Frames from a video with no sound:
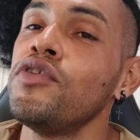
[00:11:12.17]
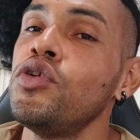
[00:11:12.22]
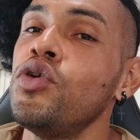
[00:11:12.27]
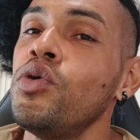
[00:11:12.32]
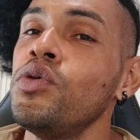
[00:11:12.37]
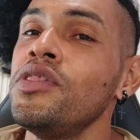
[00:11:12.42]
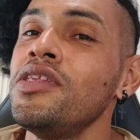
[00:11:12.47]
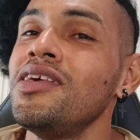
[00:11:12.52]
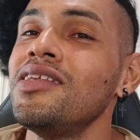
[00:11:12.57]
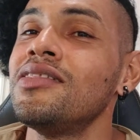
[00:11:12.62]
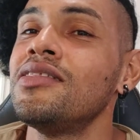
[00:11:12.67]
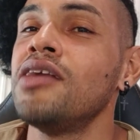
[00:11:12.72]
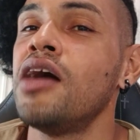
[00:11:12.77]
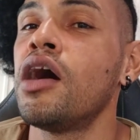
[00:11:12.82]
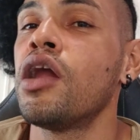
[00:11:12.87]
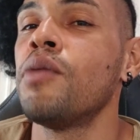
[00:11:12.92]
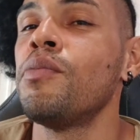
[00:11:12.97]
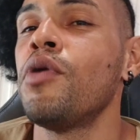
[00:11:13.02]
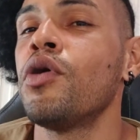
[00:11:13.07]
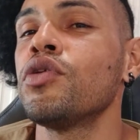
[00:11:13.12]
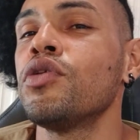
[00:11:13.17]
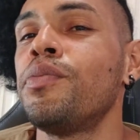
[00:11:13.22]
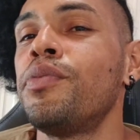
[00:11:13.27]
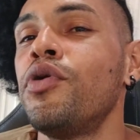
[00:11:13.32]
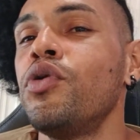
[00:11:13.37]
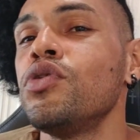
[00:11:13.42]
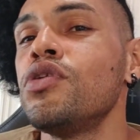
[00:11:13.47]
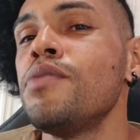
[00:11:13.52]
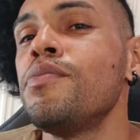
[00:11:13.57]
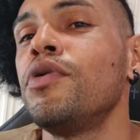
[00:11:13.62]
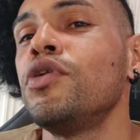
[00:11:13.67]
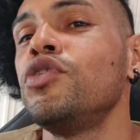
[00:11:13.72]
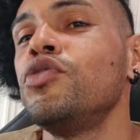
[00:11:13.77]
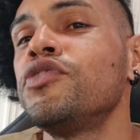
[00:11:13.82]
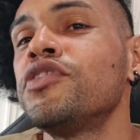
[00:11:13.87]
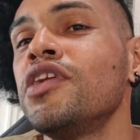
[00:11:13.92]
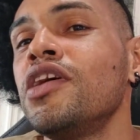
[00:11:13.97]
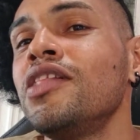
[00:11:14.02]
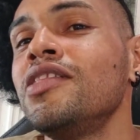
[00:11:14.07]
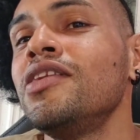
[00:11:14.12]
you don't need that amount of protein, but you
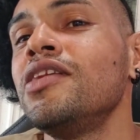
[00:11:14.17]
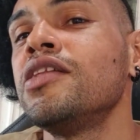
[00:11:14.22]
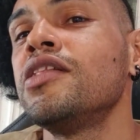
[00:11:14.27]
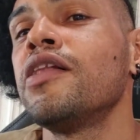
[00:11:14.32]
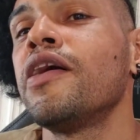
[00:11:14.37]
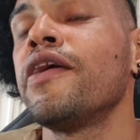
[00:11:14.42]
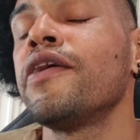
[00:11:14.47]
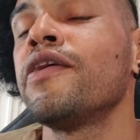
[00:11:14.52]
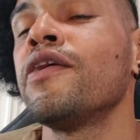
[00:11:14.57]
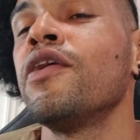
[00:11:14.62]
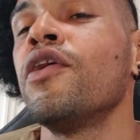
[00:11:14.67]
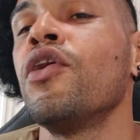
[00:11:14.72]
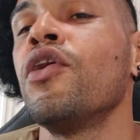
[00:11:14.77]
still need like